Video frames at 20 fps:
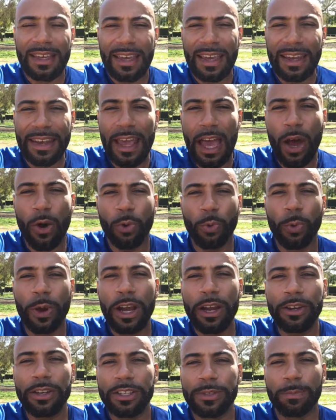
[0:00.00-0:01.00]
And how
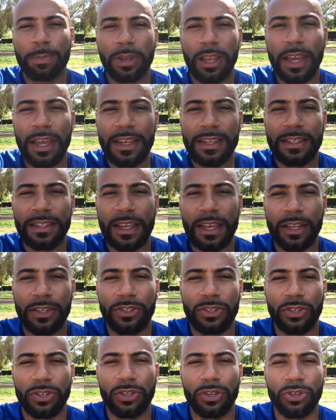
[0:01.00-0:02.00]
awareness plays
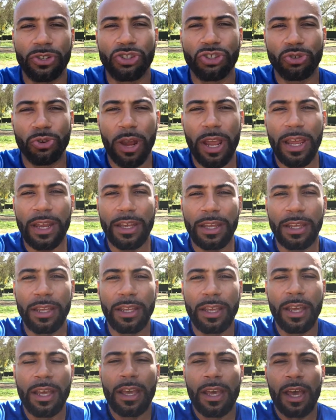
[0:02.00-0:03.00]
into your
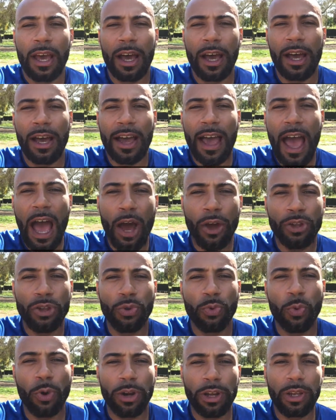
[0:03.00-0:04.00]
training, how
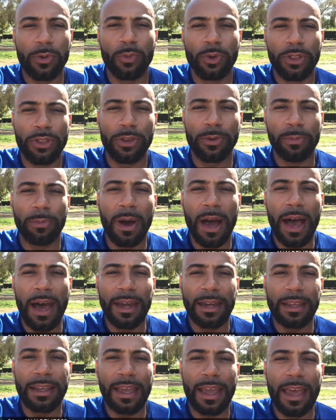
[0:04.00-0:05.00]
you're working with your
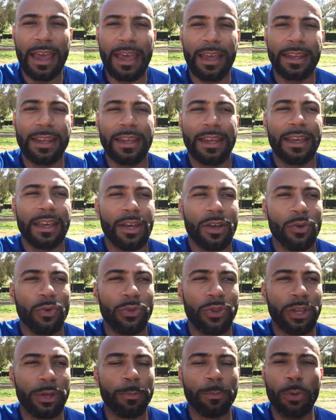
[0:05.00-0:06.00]
body, and
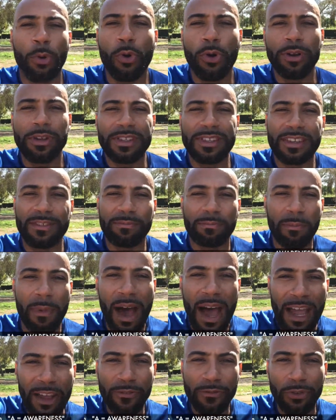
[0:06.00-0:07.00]
the importance of
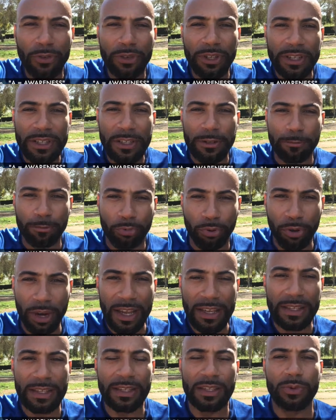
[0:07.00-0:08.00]
mindfulness and
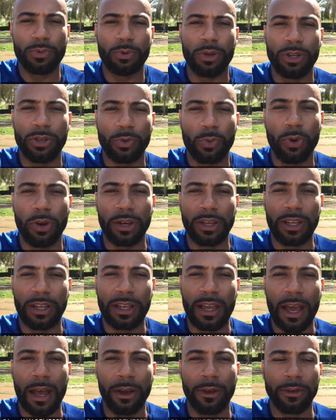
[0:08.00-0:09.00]
presence when you're
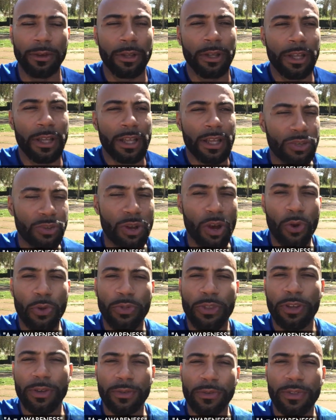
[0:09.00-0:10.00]
working out. You know,
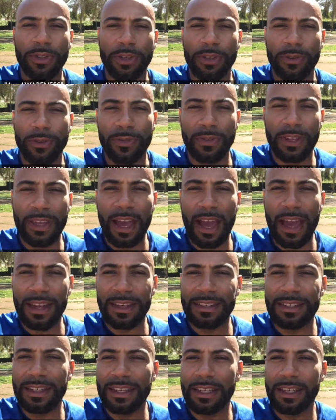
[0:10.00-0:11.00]
the
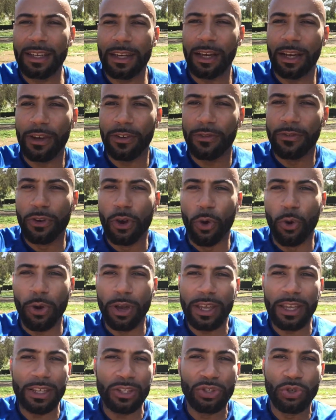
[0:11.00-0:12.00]
idea of
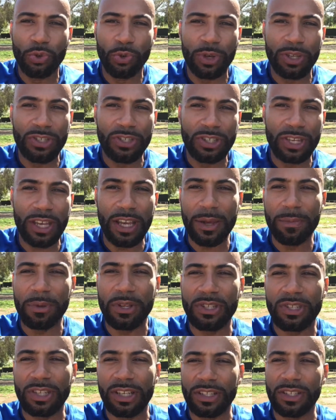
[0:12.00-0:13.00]
going into a gym
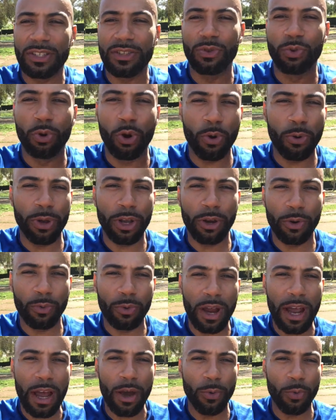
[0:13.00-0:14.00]
and just throwing
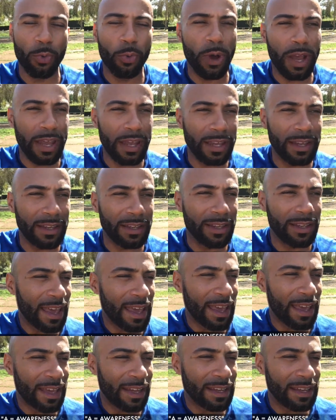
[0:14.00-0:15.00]
around weight
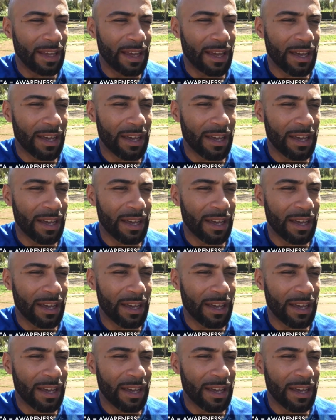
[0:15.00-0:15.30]
and,